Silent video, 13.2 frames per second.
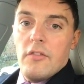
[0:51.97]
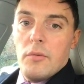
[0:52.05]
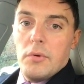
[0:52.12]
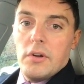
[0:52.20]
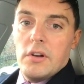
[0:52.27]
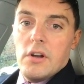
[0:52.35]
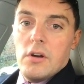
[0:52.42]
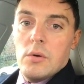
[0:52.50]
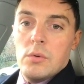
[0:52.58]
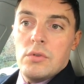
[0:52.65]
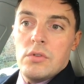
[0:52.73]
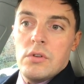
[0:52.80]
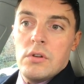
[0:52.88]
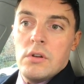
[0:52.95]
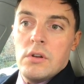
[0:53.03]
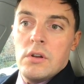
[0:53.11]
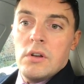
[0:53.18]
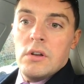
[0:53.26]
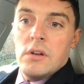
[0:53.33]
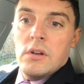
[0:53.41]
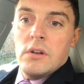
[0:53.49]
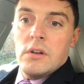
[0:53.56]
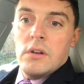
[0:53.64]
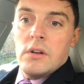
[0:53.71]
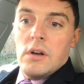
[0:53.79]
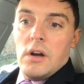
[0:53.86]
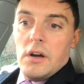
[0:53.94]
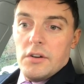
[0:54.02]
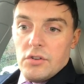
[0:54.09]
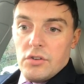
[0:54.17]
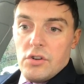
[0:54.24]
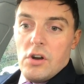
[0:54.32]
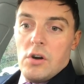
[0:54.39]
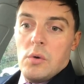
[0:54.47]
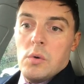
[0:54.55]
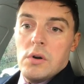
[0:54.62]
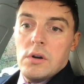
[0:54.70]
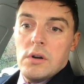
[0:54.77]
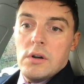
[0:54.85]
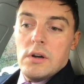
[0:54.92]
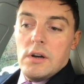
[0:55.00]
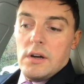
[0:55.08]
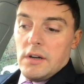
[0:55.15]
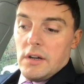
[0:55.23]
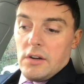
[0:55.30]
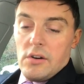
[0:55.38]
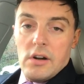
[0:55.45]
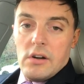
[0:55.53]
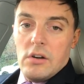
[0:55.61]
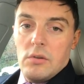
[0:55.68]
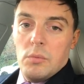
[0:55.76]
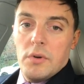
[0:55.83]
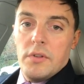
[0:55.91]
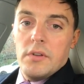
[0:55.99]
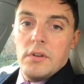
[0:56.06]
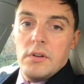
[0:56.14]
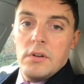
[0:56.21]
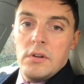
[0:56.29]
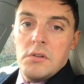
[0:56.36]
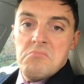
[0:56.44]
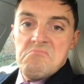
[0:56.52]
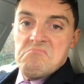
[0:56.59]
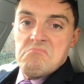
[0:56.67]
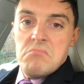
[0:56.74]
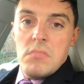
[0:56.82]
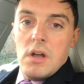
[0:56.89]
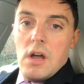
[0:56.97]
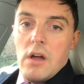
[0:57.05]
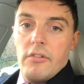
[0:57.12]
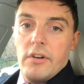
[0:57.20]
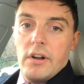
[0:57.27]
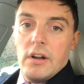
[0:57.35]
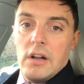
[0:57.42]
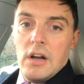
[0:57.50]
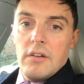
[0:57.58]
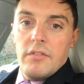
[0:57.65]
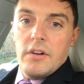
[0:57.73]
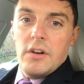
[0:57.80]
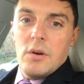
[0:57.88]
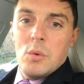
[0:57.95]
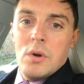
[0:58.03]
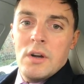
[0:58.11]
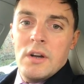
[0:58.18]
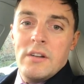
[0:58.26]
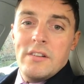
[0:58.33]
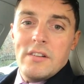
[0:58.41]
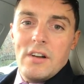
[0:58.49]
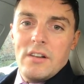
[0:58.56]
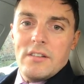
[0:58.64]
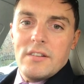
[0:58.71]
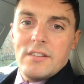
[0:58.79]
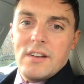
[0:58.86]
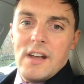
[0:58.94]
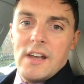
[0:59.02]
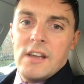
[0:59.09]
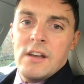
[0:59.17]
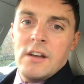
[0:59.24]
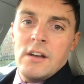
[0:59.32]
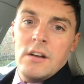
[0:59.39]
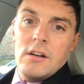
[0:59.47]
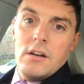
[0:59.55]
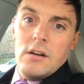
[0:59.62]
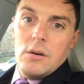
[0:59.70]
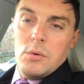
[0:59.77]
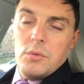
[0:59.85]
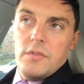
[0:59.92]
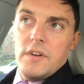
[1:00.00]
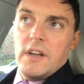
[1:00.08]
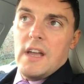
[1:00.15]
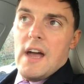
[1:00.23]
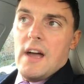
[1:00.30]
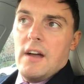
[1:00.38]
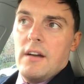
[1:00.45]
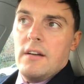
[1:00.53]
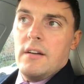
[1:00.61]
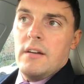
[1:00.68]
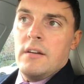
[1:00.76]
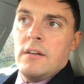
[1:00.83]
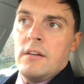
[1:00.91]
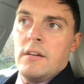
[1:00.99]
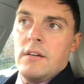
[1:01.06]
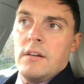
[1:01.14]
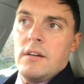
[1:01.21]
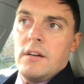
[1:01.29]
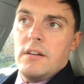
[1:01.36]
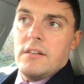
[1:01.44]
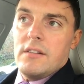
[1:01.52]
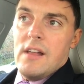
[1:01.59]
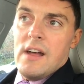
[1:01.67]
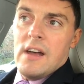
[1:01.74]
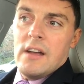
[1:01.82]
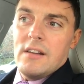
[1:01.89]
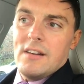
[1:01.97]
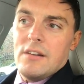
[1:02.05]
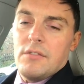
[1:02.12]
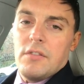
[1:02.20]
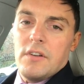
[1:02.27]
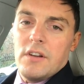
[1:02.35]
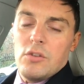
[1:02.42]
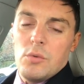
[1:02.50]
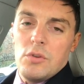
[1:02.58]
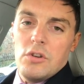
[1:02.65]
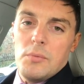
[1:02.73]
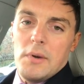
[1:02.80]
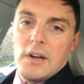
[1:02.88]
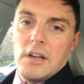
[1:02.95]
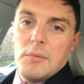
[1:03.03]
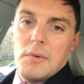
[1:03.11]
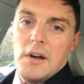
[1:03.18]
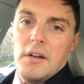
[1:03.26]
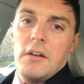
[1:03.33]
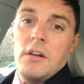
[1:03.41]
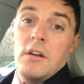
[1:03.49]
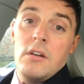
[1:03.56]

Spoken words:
Everybody knows. I just go and I crack on with everyday life. I know it's hard to say, oh, forget. It's there, you never forget, it's always in the back of your mind.